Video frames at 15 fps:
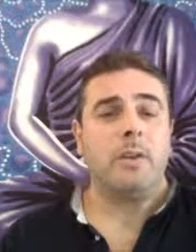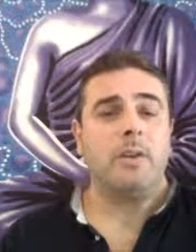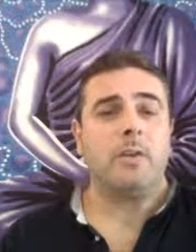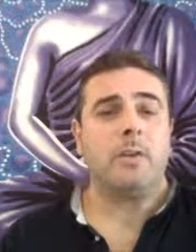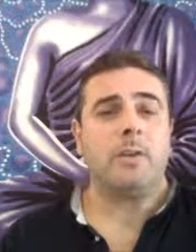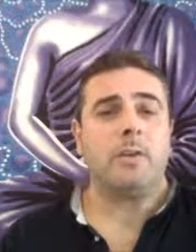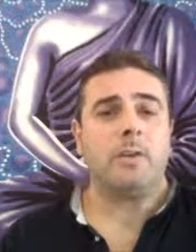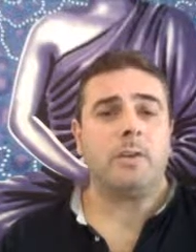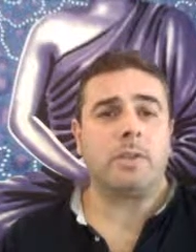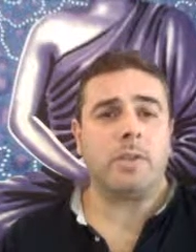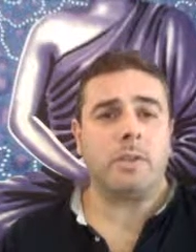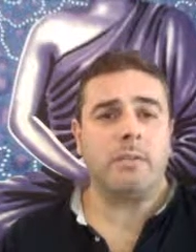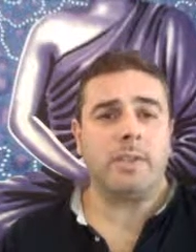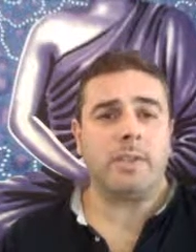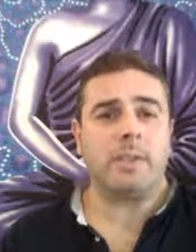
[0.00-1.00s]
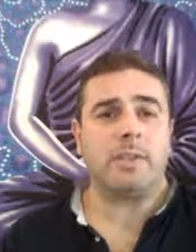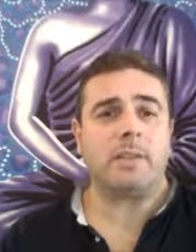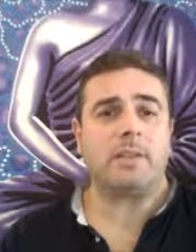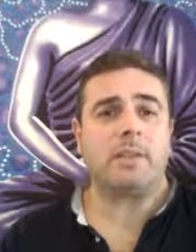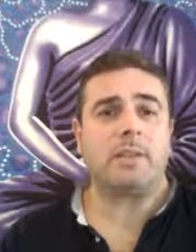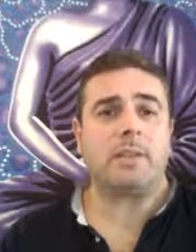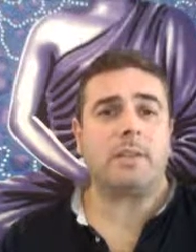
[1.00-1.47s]
You can also visit
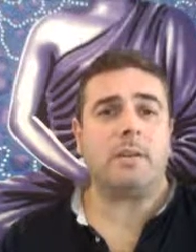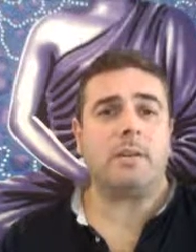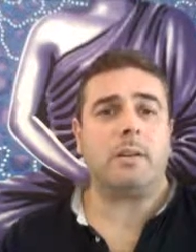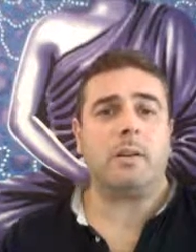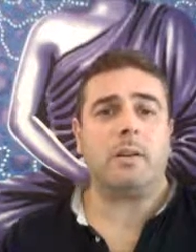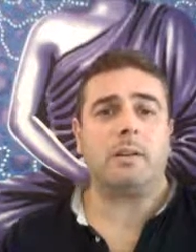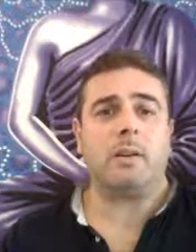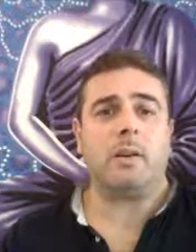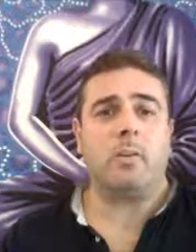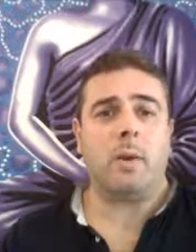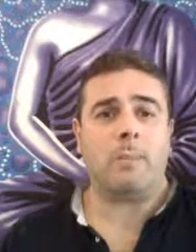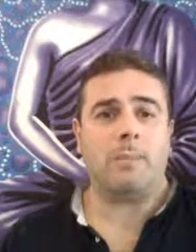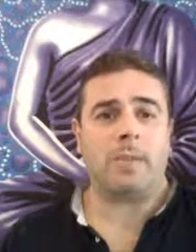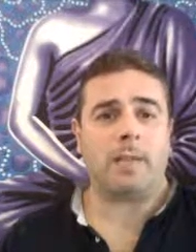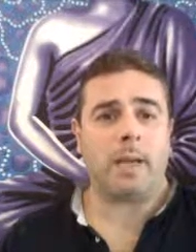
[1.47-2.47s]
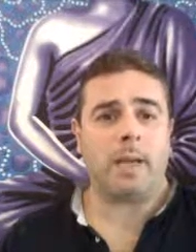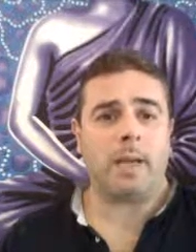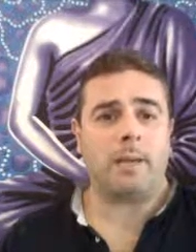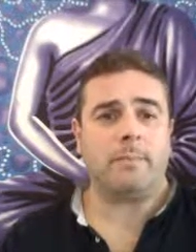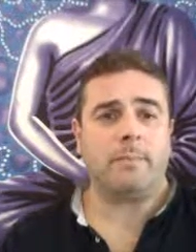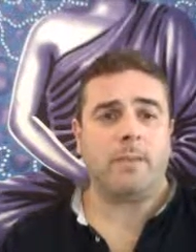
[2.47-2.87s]
us at our website,